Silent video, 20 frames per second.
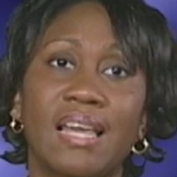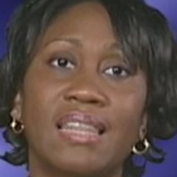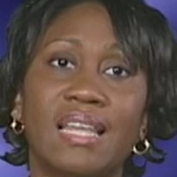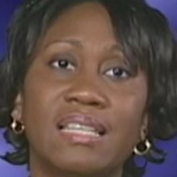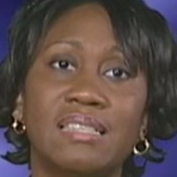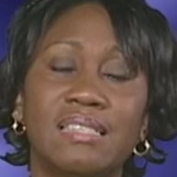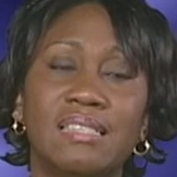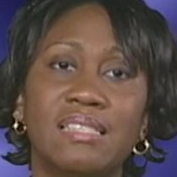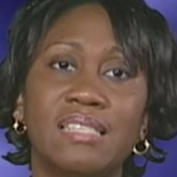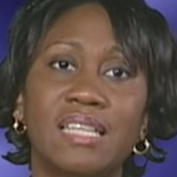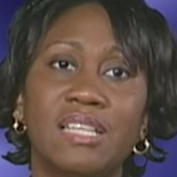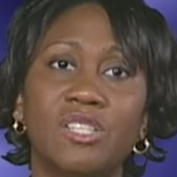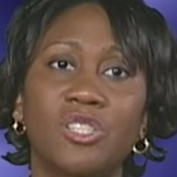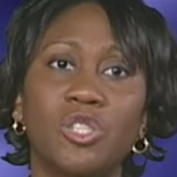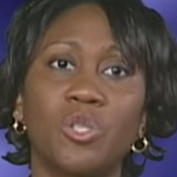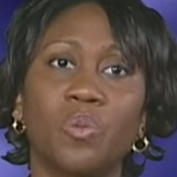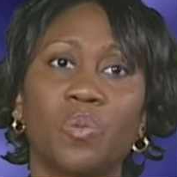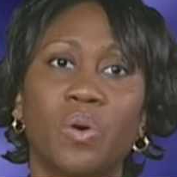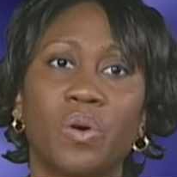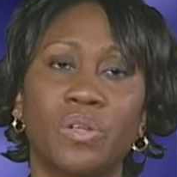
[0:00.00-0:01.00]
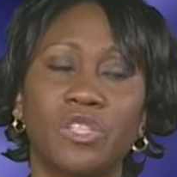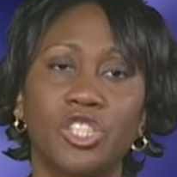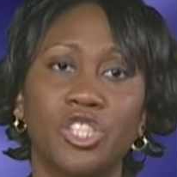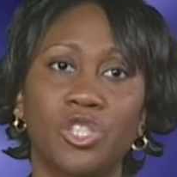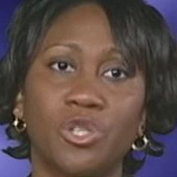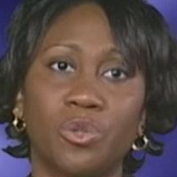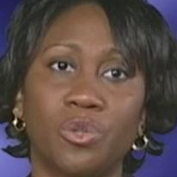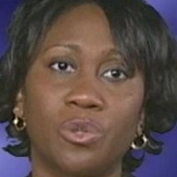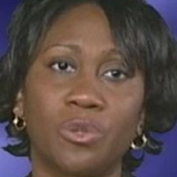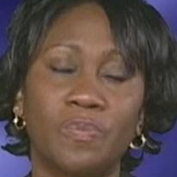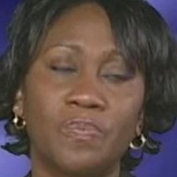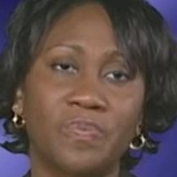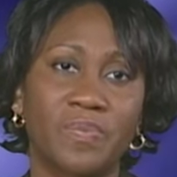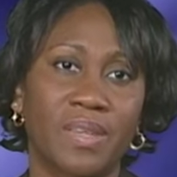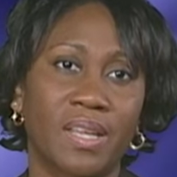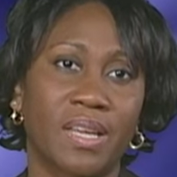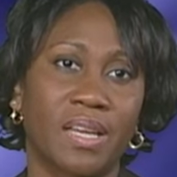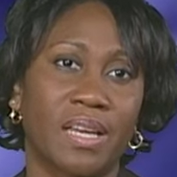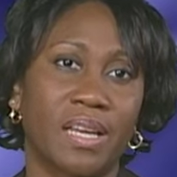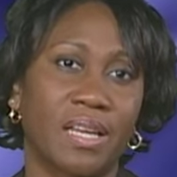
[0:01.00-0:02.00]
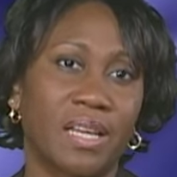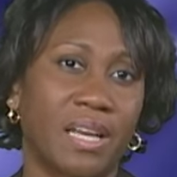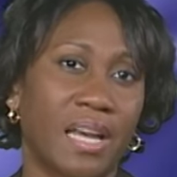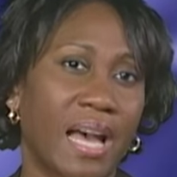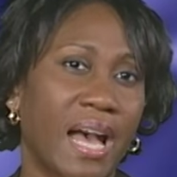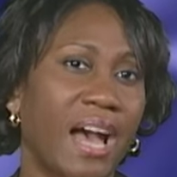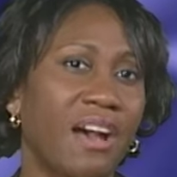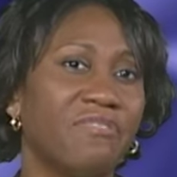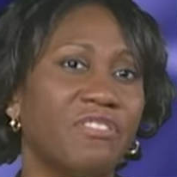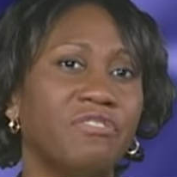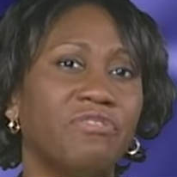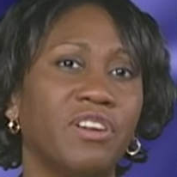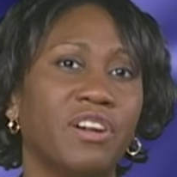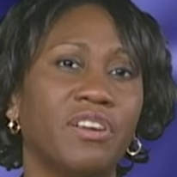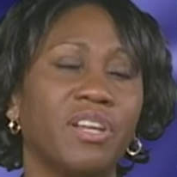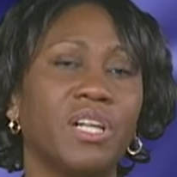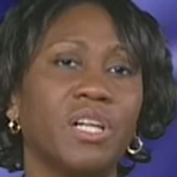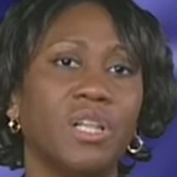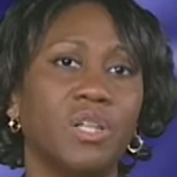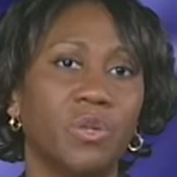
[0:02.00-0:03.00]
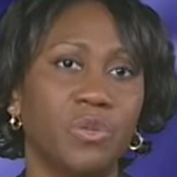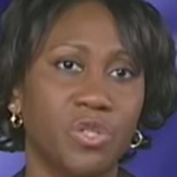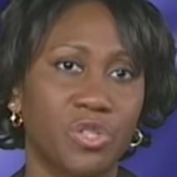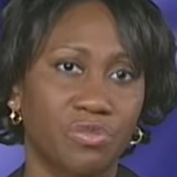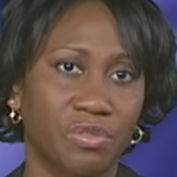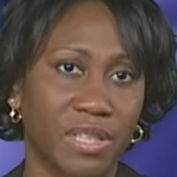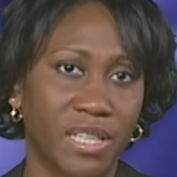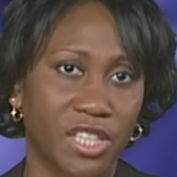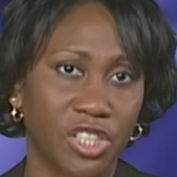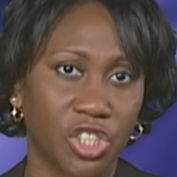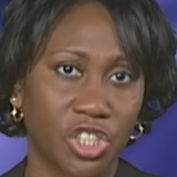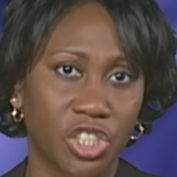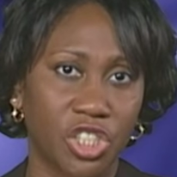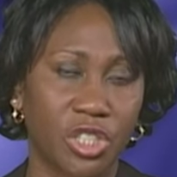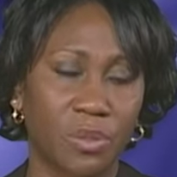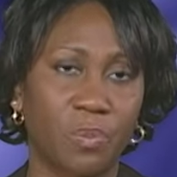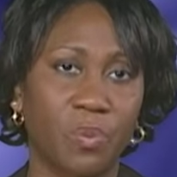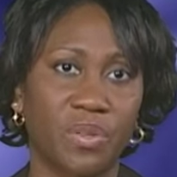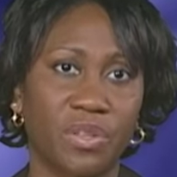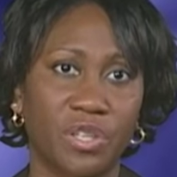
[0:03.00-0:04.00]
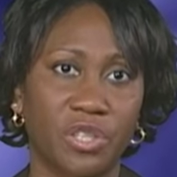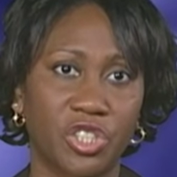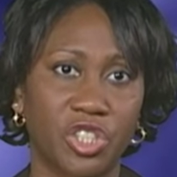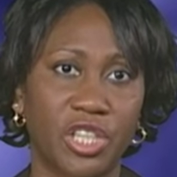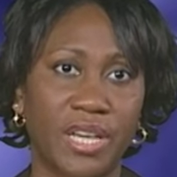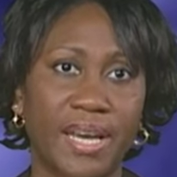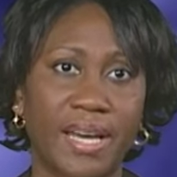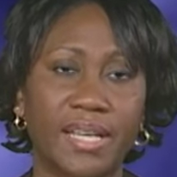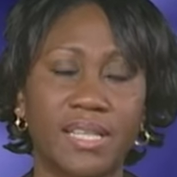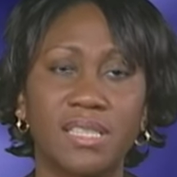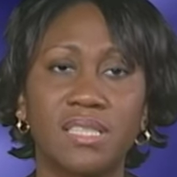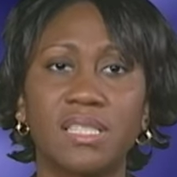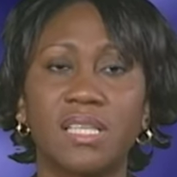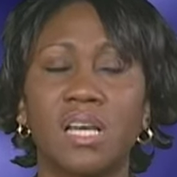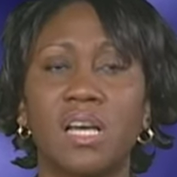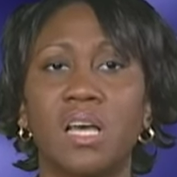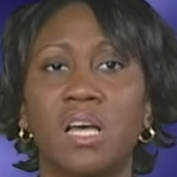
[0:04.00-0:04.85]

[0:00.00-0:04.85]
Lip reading: that seek to want to have a very close relationship with your child.